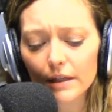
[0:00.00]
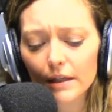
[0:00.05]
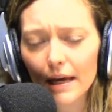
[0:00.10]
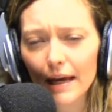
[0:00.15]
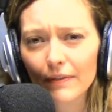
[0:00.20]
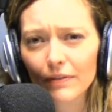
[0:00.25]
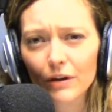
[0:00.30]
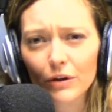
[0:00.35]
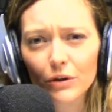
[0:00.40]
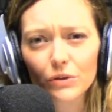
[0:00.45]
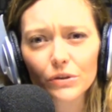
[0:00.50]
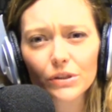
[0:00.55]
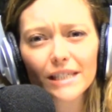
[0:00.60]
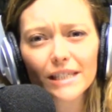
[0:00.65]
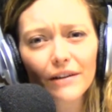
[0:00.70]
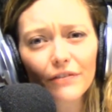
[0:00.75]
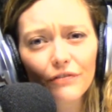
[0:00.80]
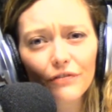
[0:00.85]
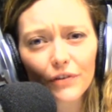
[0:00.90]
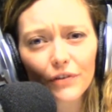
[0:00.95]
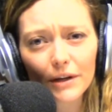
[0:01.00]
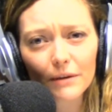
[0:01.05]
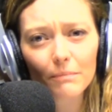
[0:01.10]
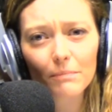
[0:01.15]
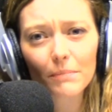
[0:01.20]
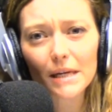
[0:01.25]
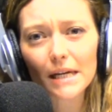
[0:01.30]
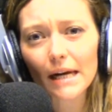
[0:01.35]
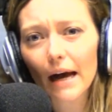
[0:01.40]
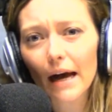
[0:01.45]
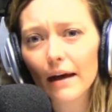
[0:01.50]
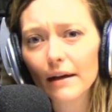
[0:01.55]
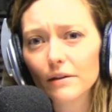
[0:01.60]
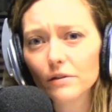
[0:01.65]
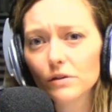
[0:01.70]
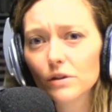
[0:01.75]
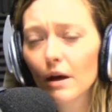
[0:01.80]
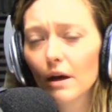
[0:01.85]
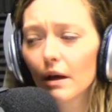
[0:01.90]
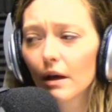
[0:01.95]
And they're different
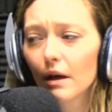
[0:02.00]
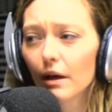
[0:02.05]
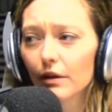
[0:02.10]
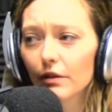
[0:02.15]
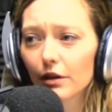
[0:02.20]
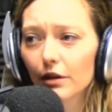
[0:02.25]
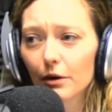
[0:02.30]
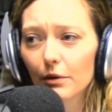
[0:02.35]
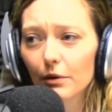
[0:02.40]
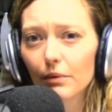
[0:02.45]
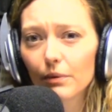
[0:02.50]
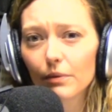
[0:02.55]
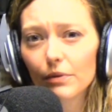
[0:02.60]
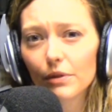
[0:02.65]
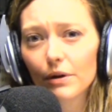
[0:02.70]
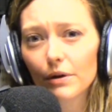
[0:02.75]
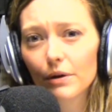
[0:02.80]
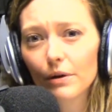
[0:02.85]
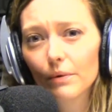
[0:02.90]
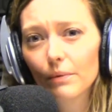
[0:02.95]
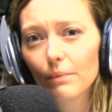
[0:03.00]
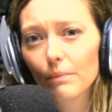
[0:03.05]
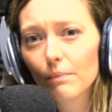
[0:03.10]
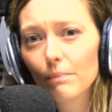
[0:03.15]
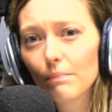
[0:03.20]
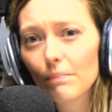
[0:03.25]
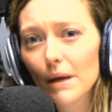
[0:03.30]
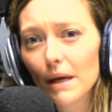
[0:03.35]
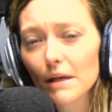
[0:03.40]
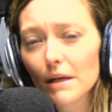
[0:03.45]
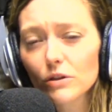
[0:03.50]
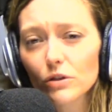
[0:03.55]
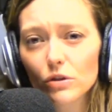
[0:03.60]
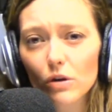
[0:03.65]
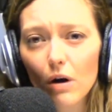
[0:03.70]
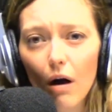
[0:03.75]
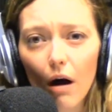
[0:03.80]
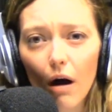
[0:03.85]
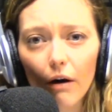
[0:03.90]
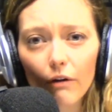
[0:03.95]
because they're based
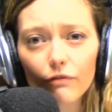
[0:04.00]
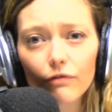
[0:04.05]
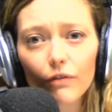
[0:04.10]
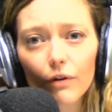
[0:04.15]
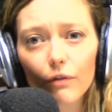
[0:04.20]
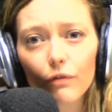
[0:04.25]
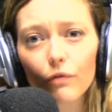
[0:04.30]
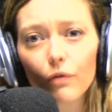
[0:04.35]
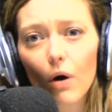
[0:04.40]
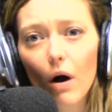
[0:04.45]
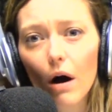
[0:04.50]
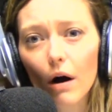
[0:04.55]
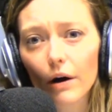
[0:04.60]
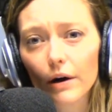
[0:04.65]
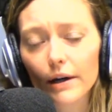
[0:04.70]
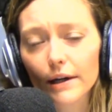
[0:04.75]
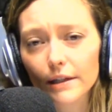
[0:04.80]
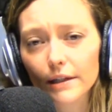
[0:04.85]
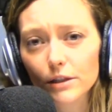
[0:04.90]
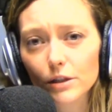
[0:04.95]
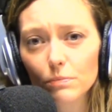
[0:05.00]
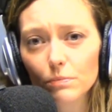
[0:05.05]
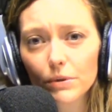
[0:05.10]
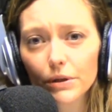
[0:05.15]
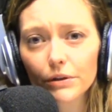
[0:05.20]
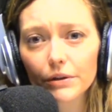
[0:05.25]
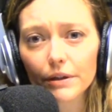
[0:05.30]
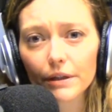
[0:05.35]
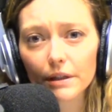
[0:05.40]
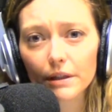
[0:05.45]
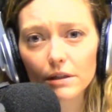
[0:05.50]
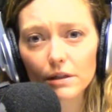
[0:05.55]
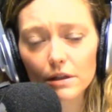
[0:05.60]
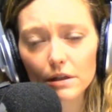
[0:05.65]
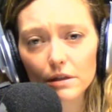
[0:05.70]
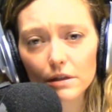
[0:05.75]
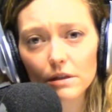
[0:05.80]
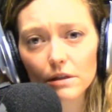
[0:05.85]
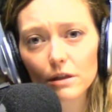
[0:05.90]
off of our experiences.